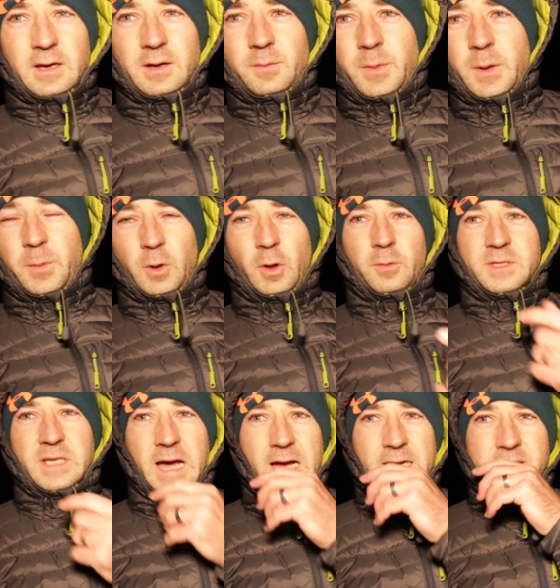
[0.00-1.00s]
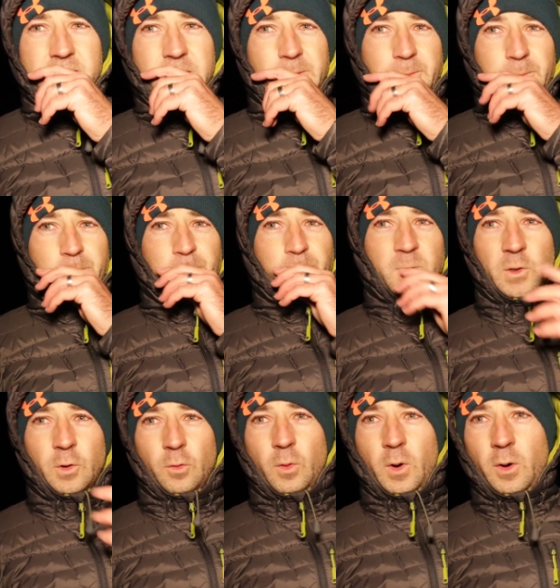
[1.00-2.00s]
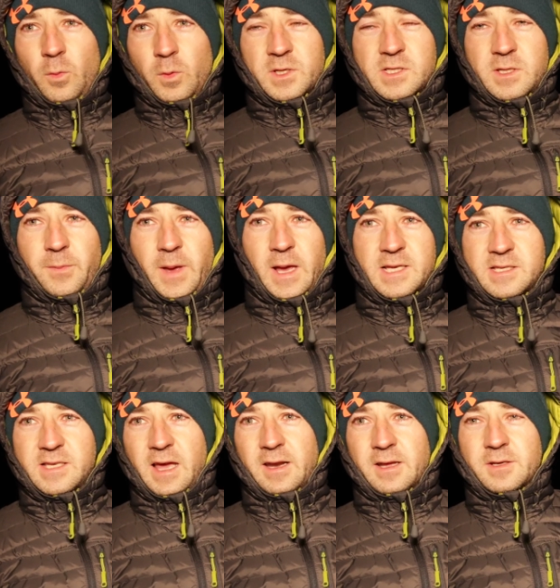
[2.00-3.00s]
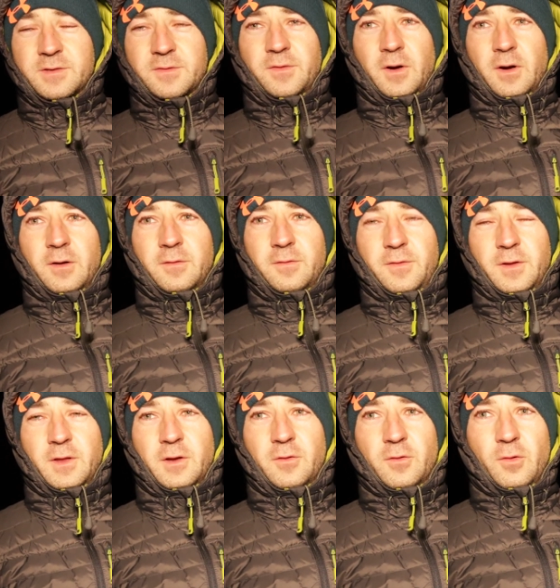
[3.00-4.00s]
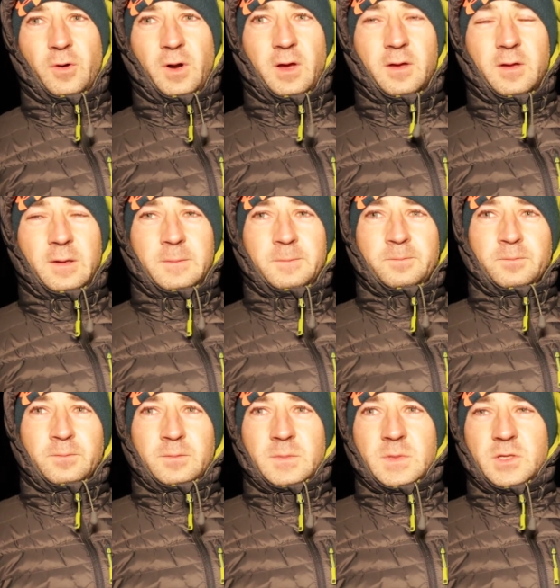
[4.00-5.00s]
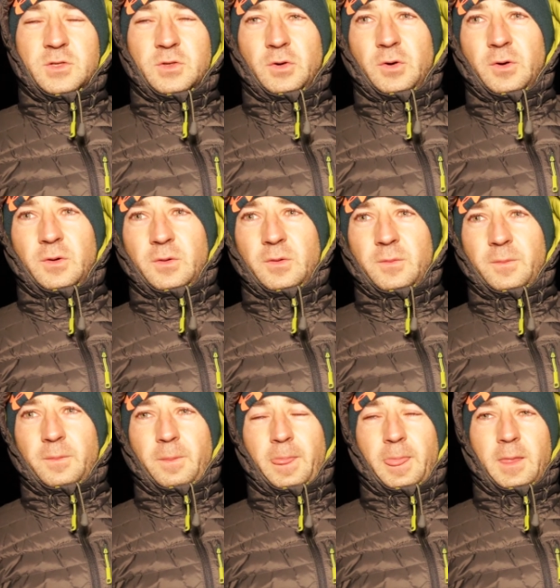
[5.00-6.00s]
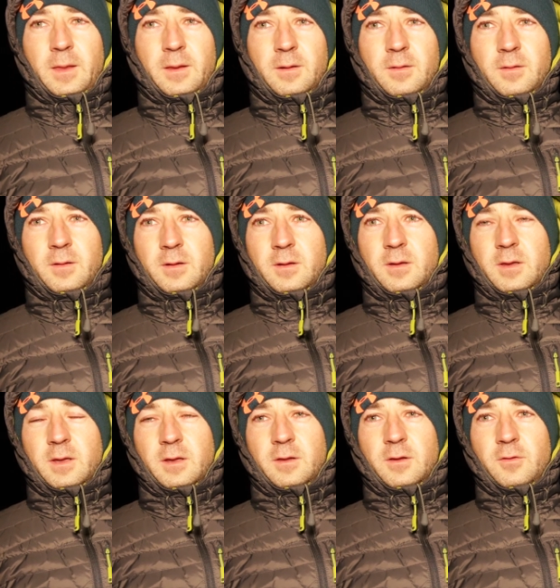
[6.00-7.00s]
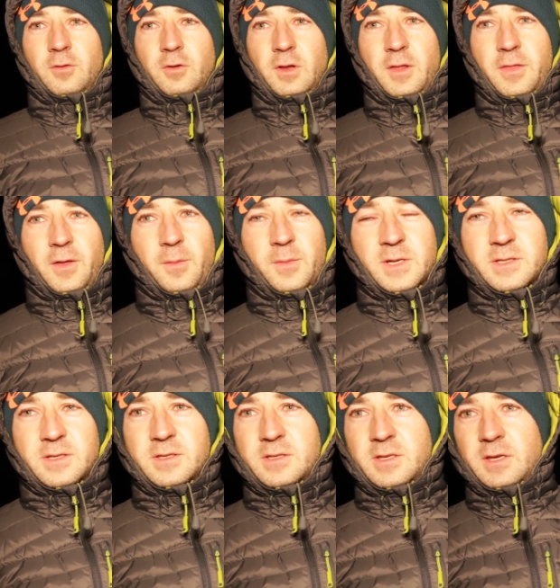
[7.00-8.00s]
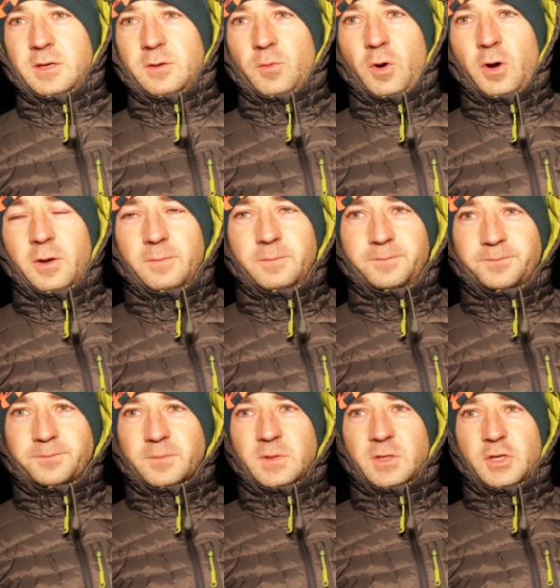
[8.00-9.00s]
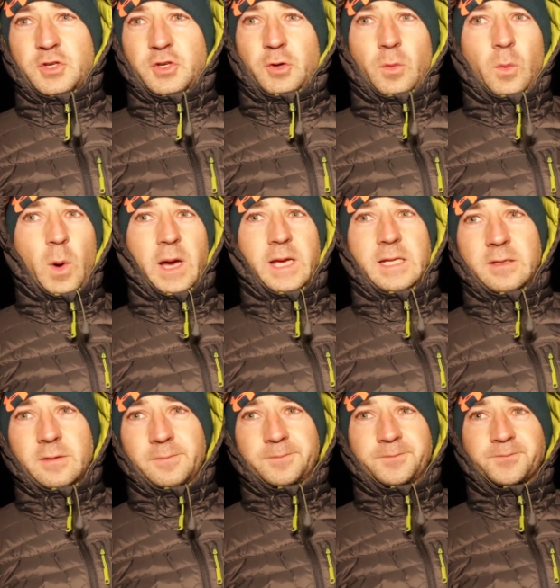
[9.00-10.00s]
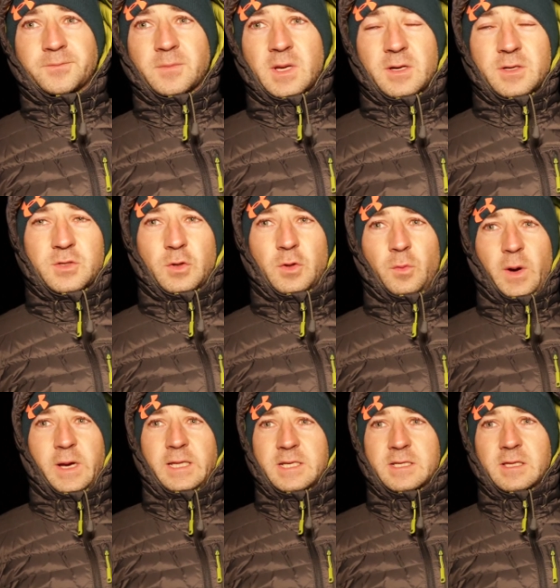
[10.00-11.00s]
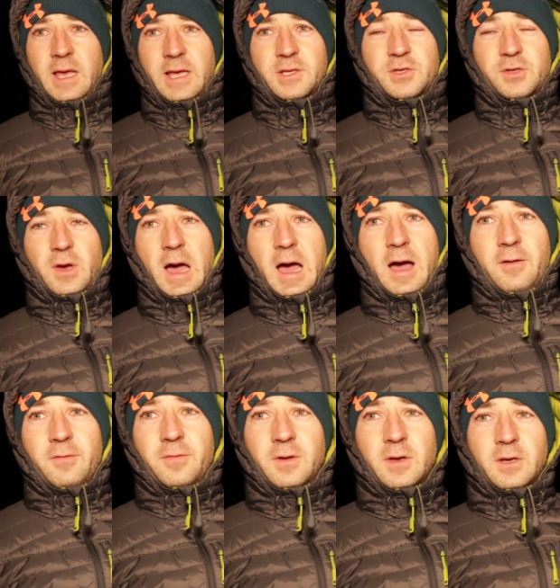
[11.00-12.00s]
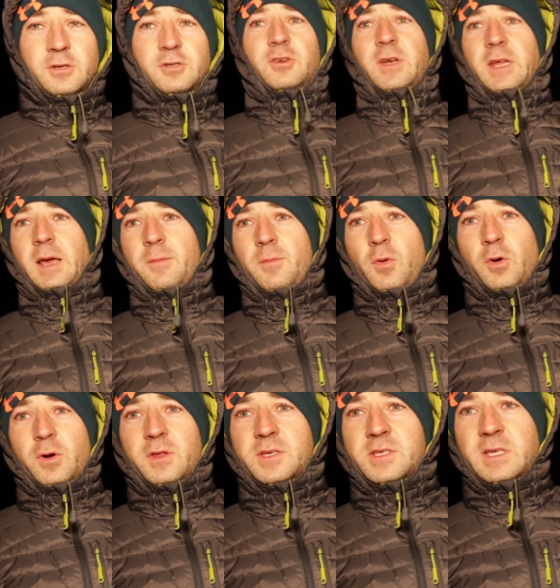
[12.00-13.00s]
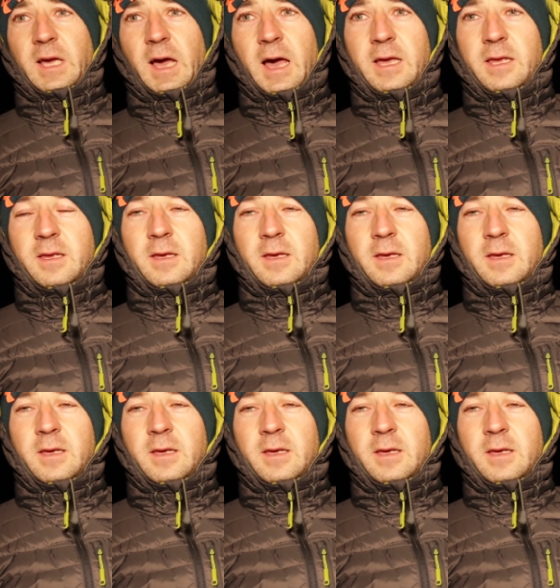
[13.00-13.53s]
people always ask, you know, what's the best settings for the Aurora. So the rule of thumb is that you want to shoot wide, so the widest lens you have, because you're going to get more of the sky.